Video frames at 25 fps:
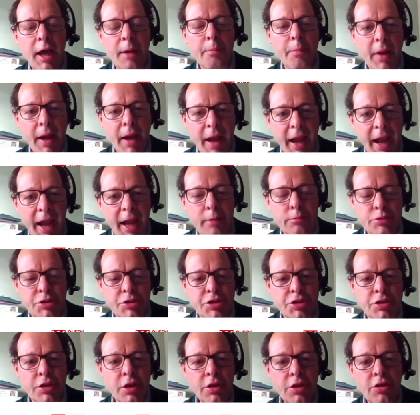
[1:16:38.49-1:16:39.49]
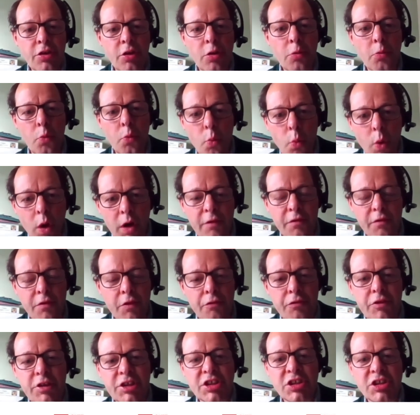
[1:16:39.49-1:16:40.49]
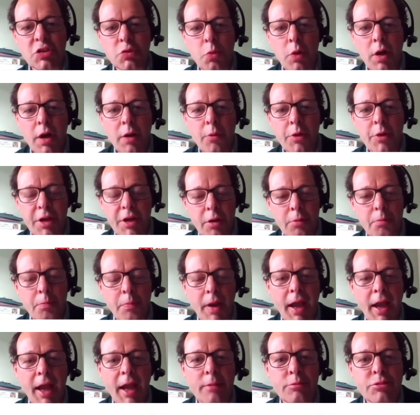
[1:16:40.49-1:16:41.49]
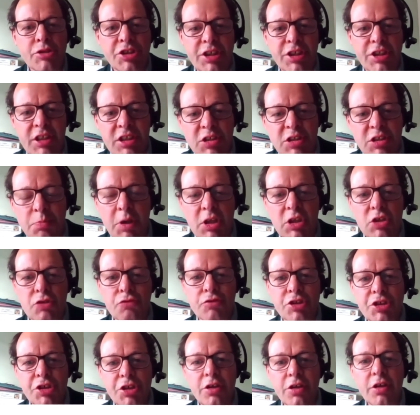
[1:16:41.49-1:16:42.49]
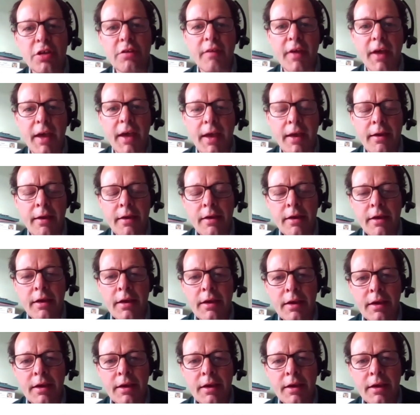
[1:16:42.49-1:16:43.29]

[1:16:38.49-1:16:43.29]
And perhaps, you know, one of the reasons why we don't perhaps see as much return there